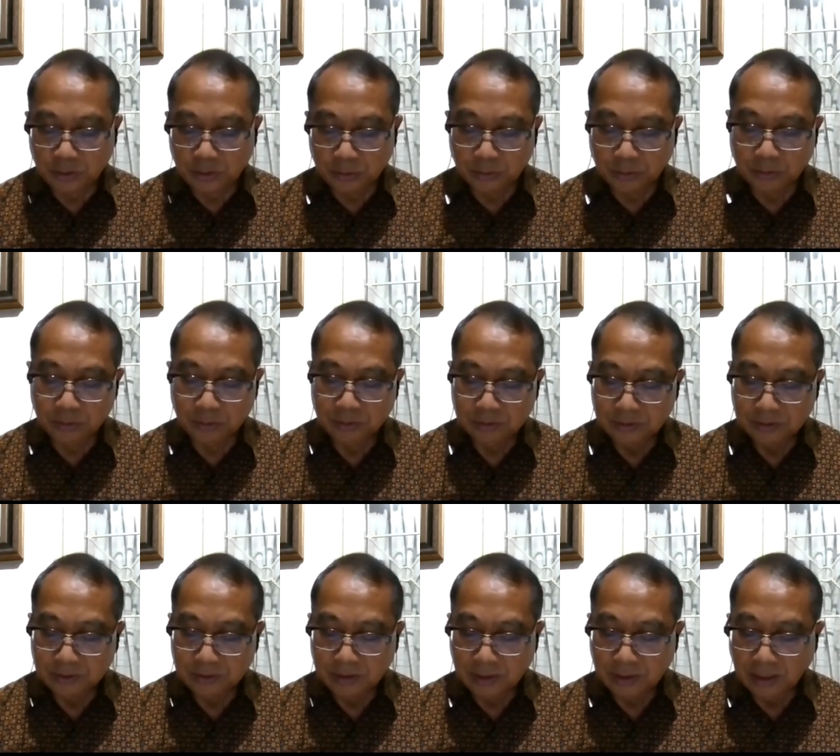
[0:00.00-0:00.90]
love
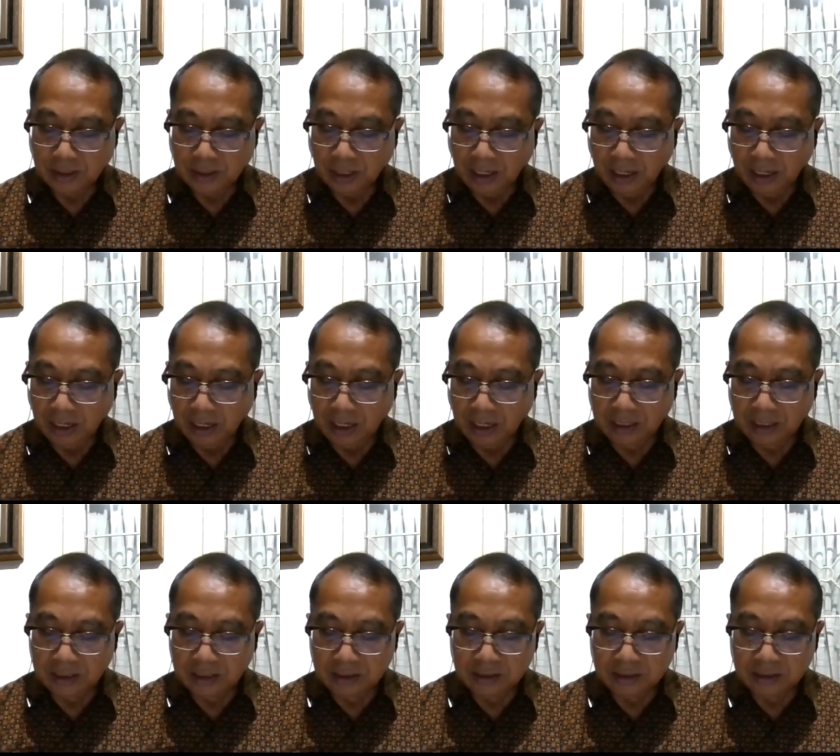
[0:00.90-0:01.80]
what we
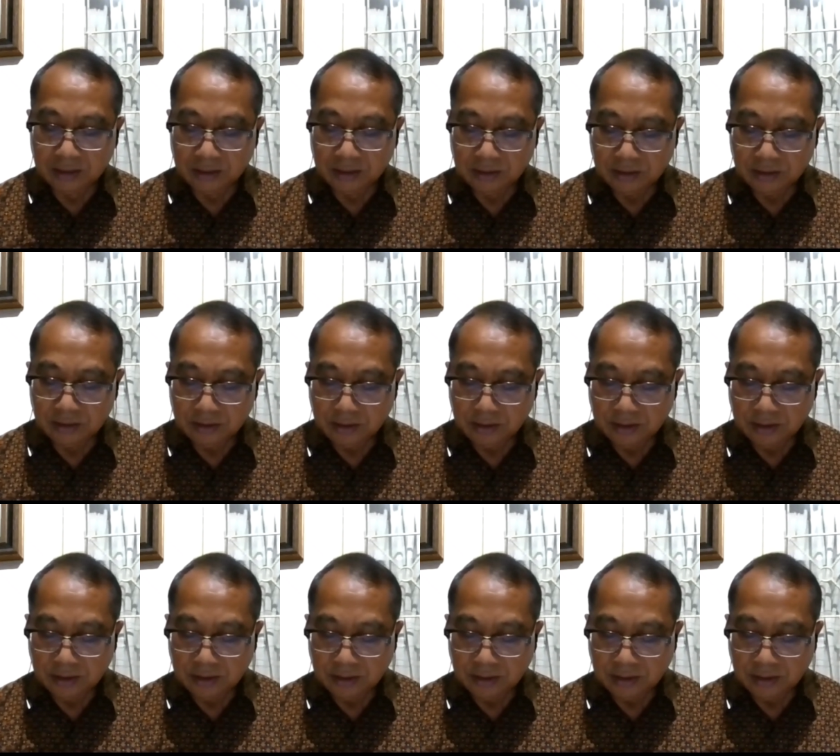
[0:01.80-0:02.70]
do,
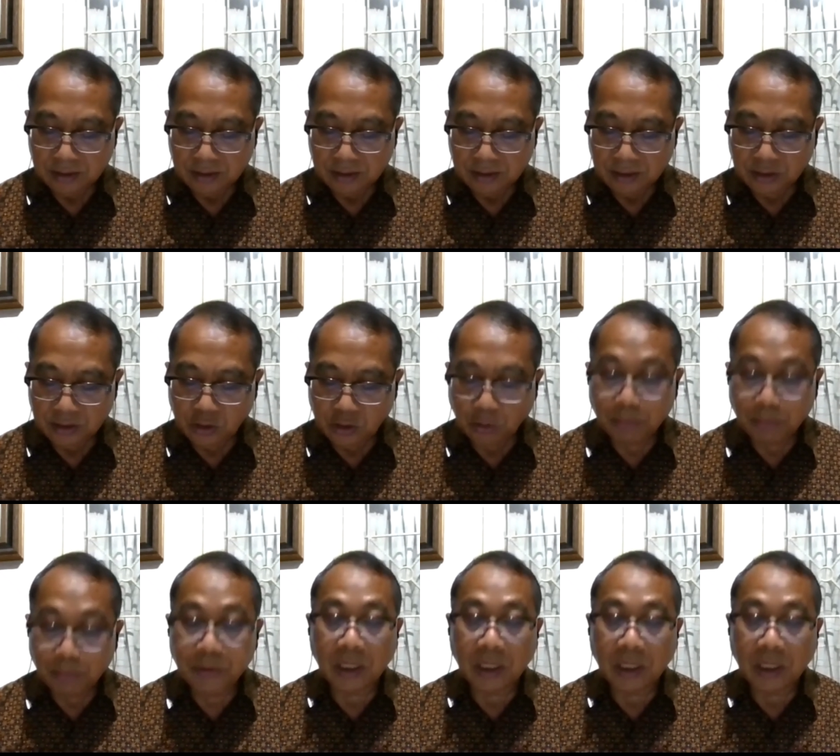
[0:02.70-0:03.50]
and